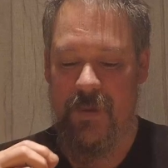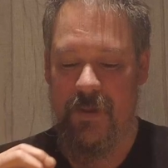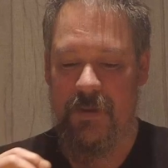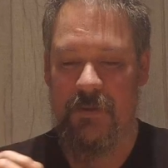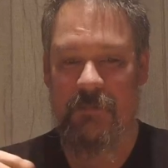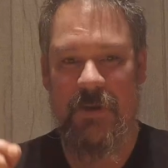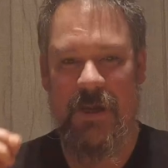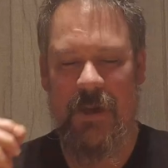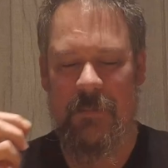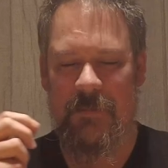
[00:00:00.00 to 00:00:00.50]

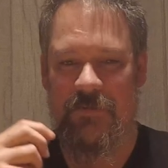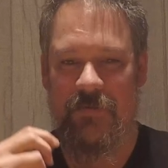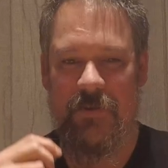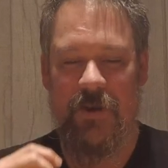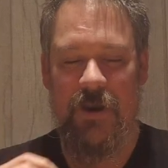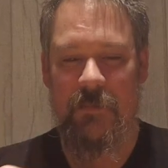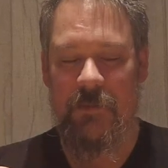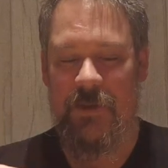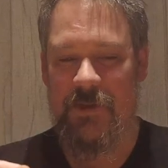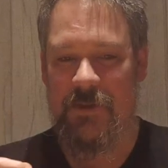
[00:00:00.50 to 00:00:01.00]
It becomes
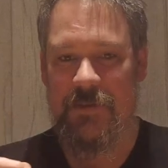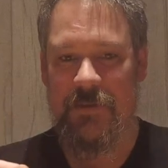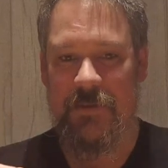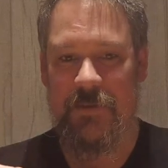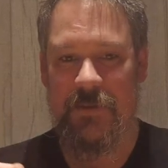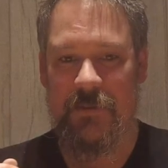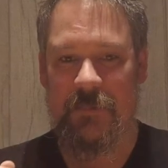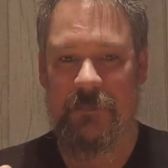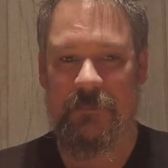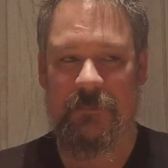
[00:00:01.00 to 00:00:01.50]
very
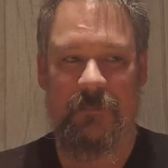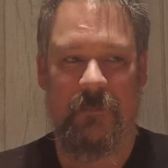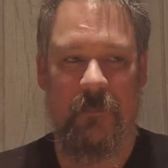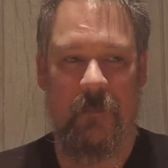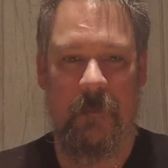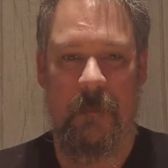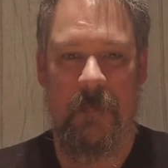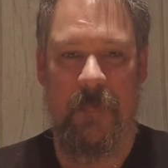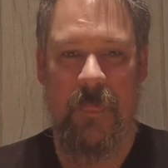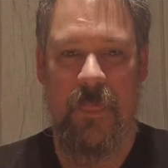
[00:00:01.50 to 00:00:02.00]
medicinal,
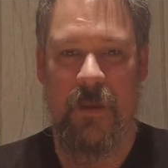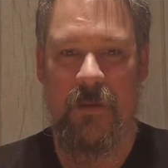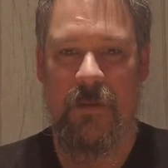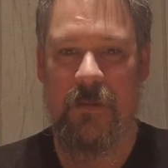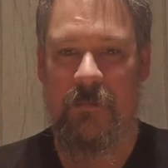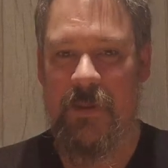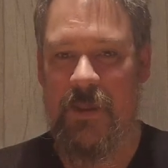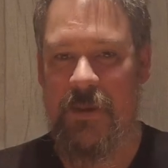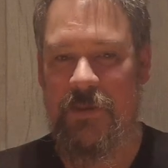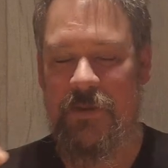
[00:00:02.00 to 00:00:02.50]

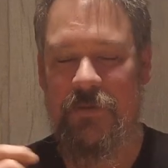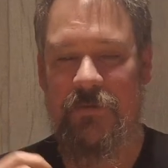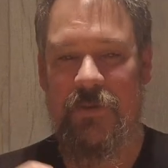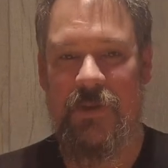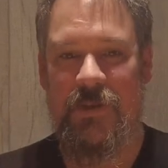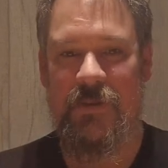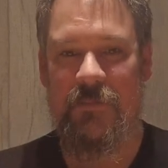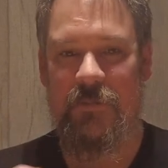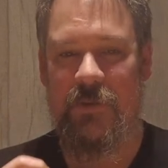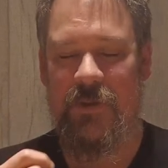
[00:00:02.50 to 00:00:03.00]
but then you
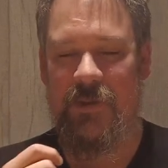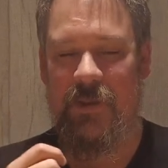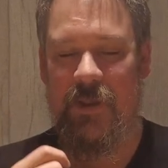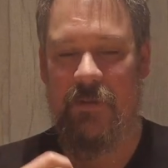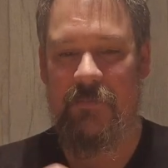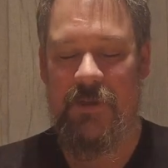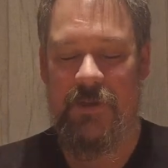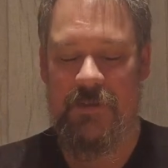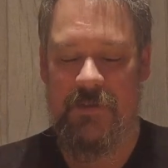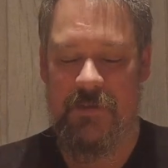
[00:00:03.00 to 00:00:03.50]
greet it with
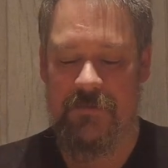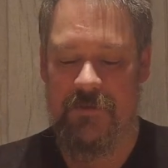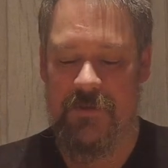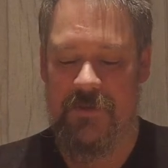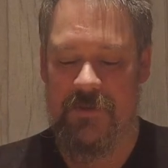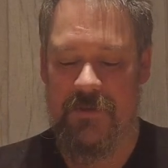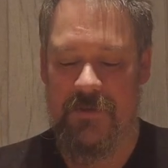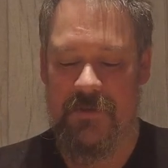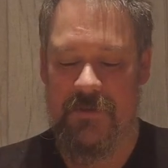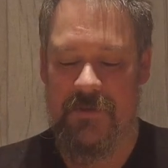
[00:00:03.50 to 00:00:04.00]
lovely
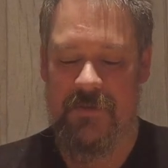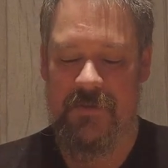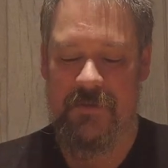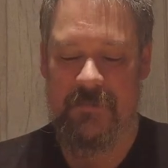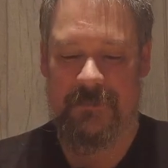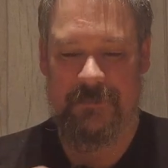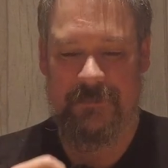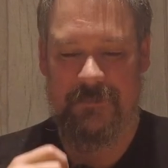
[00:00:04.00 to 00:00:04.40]
citrus notes,